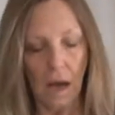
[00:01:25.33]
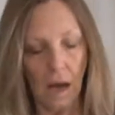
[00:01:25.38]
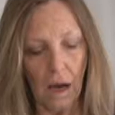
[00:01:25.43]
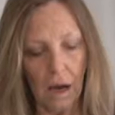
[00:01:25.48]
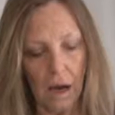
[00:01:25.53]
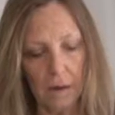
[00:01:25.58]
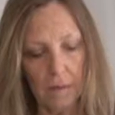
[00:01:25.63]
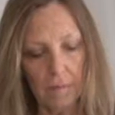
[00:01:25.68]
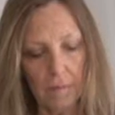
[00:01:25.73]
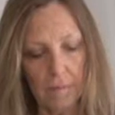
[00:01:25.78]

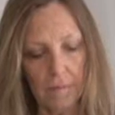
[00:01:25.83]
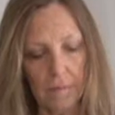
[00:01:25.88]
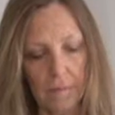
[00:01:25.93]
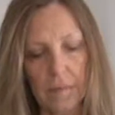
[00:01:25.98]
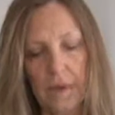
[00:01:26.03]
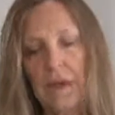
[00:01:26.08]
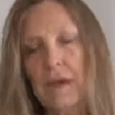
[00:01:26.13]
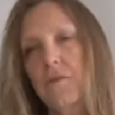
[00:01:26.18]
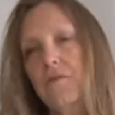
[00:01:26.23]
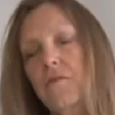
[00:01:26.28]

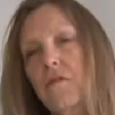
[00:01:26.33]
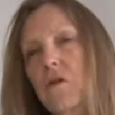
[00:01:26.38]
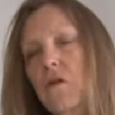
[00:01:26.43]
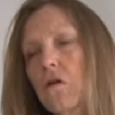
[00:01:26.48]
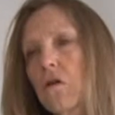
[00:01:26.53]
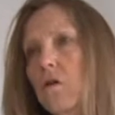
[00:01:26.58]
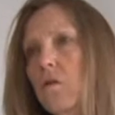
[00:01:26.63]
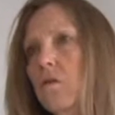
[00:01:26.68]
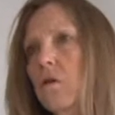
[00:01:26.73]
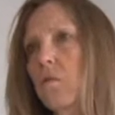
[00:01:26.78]
If
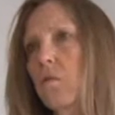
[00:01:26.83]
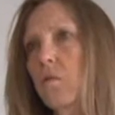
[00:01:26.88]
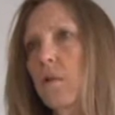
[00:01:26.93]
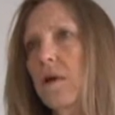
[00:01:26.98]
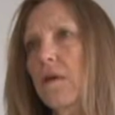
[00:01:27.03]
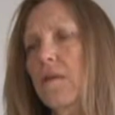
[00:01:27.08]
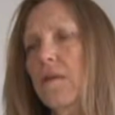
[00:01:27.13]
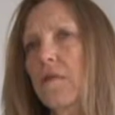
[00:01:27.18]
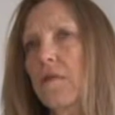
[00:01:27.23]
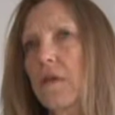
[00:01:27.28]
you're
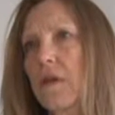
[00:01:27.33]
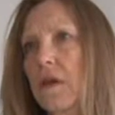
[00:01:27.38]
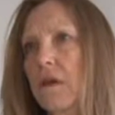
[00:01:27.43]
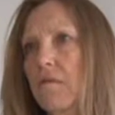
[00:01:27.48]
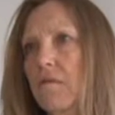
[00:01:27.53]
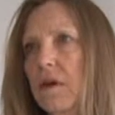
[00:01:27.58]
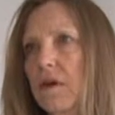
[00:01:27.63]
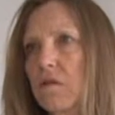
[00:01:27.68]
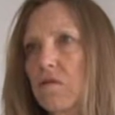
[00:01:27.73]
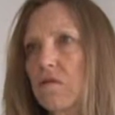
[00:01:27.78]
with
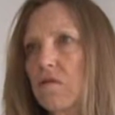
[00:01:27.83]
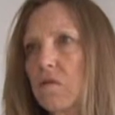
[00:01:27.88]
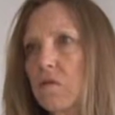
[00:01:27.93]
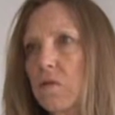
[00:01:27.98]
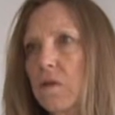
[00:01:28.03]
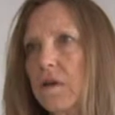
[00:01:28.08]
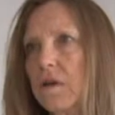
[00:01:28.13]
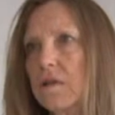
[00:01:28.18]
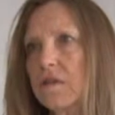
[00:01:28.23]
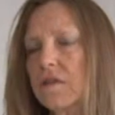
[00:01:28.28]
the veterans
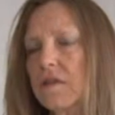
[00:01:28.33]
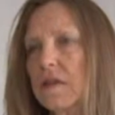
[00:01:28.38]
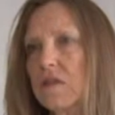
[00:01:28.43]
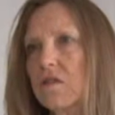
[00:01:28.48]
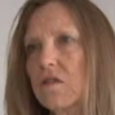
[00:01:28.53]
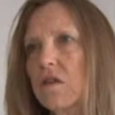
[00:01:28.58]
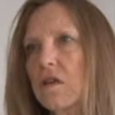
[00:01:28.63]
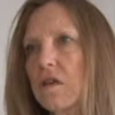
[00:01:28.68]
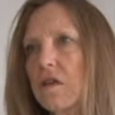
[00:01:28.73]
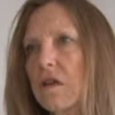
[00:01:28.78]

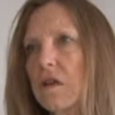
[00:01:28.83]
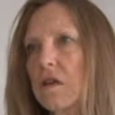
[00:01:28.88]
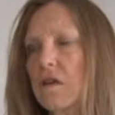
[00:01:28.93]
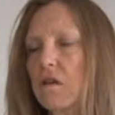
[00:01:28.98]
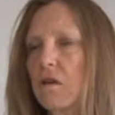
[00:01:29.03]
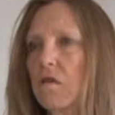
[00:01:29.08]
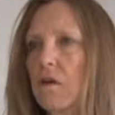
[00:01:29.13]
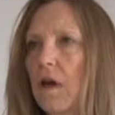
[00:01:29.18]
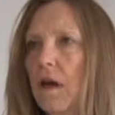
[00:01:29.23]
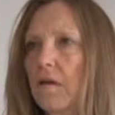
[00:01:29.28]
organization
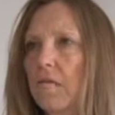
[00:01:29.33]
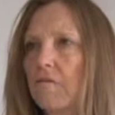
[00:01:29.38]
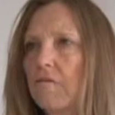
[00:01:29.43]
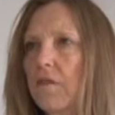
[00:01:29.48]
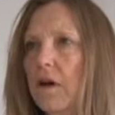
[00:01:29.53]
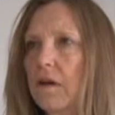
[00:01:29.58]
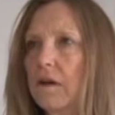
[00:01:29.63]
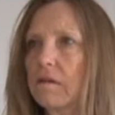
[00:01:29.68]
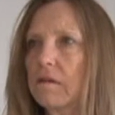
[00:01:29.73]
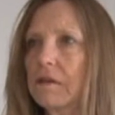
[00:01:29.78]
and you have
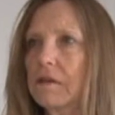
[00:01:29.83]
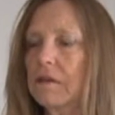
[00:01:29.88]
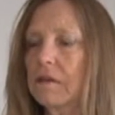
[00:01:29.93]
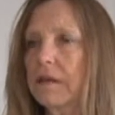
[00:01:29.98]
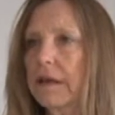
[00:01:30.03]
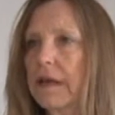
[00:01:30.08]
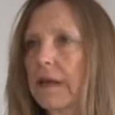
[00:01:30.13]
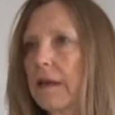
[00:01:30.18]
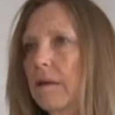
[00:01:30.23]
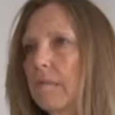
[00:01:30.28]
filed a
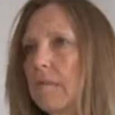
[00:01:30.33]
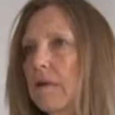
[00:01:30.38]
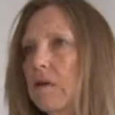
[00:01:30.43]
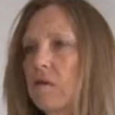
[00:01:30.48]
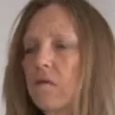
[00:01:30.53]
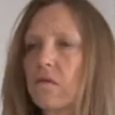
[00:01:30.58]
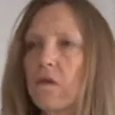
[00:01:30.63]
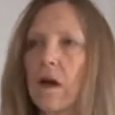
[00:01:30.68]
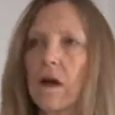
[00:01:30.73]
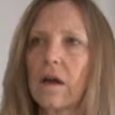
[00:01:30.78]
claim
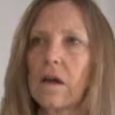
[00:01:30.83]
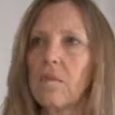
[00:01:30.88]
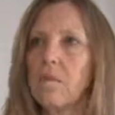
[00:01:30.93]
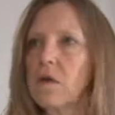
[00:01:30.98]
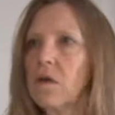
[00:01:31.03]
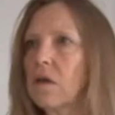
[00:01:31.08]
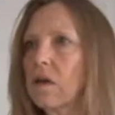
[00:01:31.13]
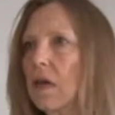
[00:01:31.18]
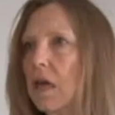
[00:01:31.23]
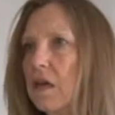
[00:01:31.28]
and you've got
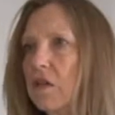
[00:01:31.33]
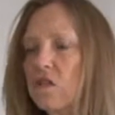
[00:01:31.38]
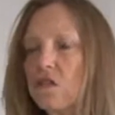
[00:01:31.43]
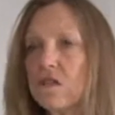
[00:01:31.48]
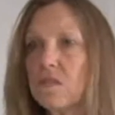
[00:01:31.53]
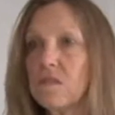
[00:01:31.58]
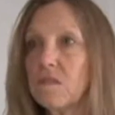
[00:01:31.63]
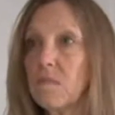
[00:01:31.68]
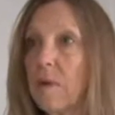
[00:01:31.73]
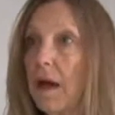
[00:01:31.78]

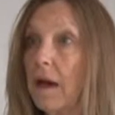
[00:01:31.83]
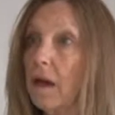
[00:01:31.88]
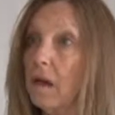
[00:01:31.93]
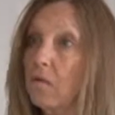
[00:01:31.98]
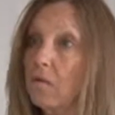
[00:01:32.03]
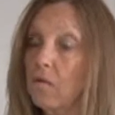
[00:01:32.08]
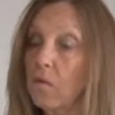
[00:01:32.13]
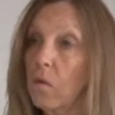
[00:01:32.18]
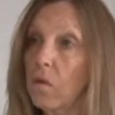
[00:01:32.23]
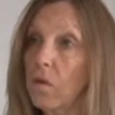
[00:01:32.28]
communications back
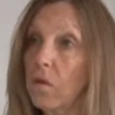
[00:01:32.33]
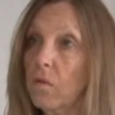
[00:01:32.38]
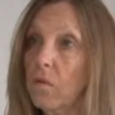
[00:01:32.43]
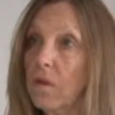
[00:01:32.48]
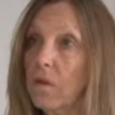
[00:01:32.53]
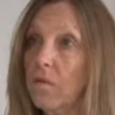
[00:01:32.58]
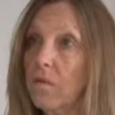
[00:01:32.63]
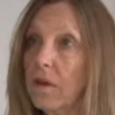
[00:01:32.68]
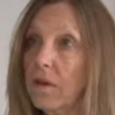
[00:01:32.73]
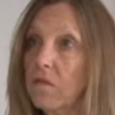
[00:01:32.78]
and forth
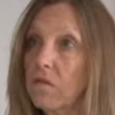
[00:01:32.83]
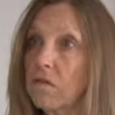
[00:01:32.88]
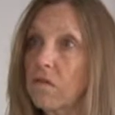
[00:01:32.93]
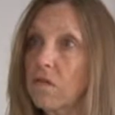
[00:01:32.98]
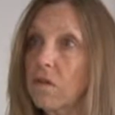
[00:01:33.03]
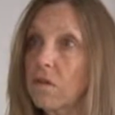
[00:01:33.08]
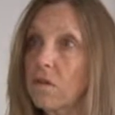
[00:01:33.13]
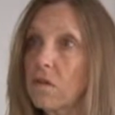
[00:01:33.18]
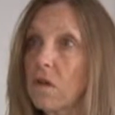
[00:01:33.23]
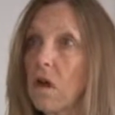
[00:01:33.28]
with
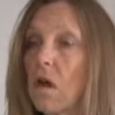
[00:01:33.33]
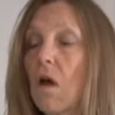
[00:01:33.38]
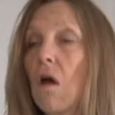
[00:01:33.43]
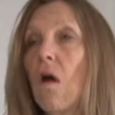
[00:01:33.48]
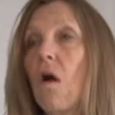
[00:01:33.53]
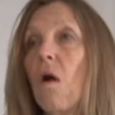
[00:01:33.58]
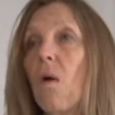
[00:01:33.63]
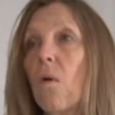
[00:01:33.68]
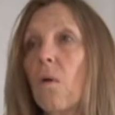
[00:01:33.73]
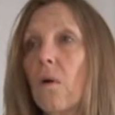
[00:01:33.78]
veterans,
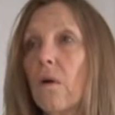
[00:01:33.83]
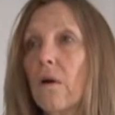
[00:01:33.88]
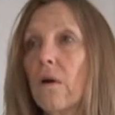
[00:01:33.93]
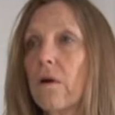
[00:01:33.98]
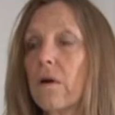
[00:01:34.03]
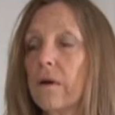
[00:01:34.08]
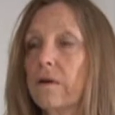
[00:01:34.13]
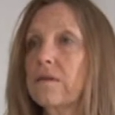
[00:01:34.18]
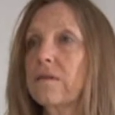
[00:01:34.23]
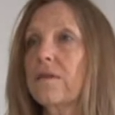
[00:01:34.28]

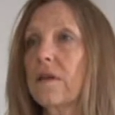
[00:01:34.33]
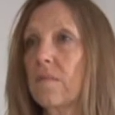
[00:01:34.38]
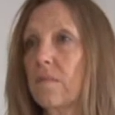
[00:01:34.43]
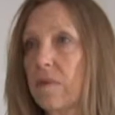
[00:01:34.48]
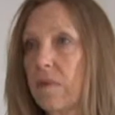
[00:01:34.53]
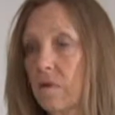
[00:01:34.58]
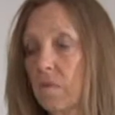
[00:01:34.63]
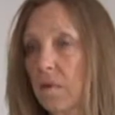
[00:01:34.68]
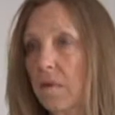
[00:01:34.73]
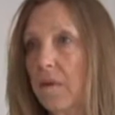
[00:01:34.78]
or
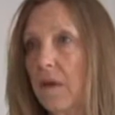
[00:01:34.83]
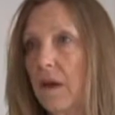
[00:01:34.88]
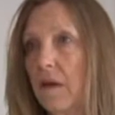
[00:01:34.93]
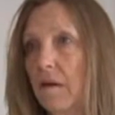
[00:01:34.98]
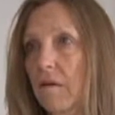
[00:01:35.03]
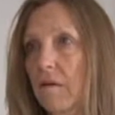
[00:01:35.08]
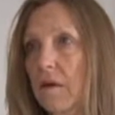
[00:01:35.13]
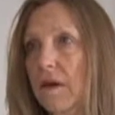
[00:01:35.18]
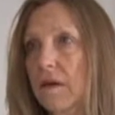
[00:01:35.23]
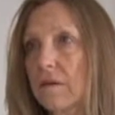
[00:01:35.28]
same thing with
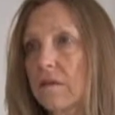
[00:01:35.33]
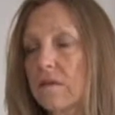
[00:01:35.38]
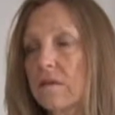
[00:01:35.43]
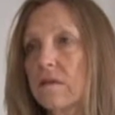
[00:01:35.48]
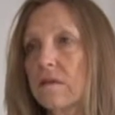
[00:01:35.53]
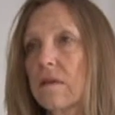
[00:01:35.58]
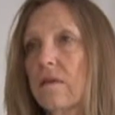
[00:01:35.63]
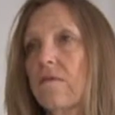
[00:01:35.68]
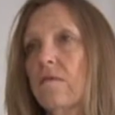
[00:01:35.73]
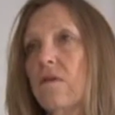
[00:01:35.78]

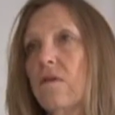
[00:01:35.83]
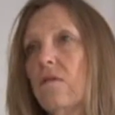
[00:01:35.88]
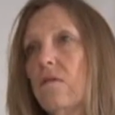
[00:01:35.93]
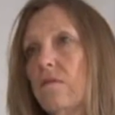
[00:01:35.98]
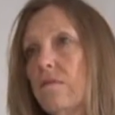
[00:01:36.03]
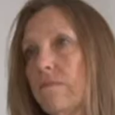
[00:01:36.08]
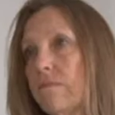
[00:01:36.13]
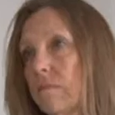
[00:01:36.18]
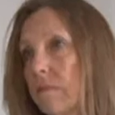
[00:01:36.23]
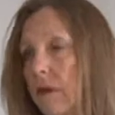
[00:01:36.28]
IRS, if
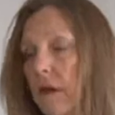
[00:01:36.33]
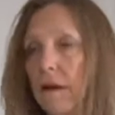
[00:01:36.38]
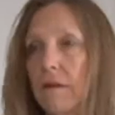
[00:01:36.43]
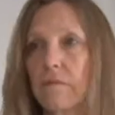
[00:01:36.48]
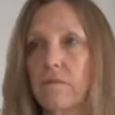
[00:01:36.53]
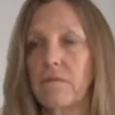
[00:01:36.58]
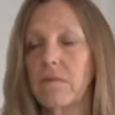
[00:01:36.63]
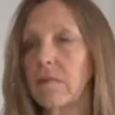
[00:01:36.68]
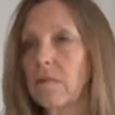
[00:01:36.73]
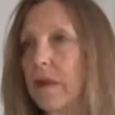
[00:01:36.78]
you
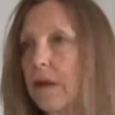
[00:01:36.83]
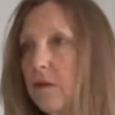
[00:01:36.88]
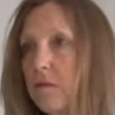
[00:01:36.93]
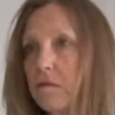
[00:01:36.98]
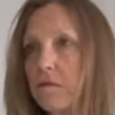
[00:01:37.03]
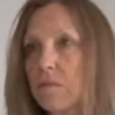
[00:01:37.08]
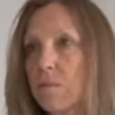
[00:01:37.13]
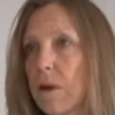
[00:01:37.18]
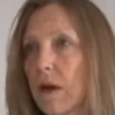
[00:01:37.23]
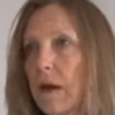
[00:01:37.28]
have
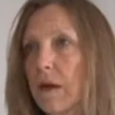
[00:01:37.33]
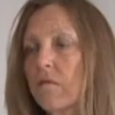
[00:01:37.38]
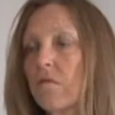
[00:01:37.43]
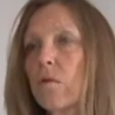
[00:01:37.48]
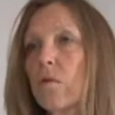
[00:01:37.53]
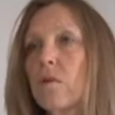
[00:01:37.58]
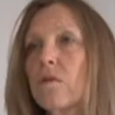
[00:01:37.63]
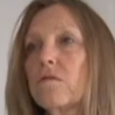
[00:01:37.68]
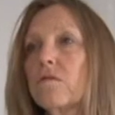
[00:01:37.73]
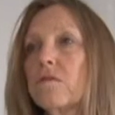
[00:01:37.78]
letters back
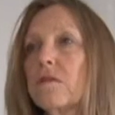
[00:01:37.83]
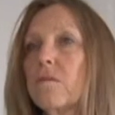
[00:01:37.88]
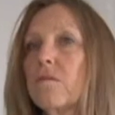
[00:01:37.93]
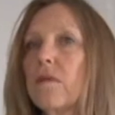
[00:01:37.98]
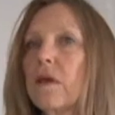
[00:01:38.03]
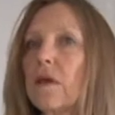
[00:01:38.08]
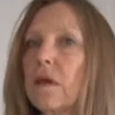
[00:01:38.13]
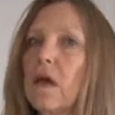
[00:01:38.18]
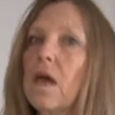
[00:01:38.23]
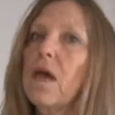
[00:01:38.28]
and forth or
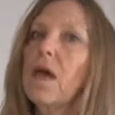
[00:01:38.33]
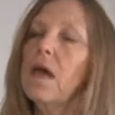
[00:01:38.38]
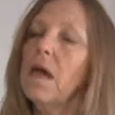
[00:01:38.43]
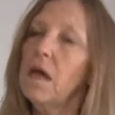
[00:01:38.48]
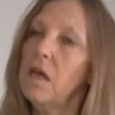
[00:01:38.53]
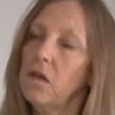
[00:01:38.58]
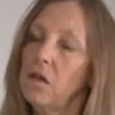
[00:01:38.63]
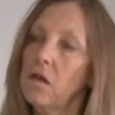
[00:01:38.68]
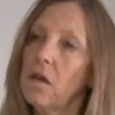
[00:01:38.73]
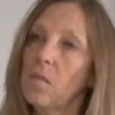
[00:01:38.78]
something and you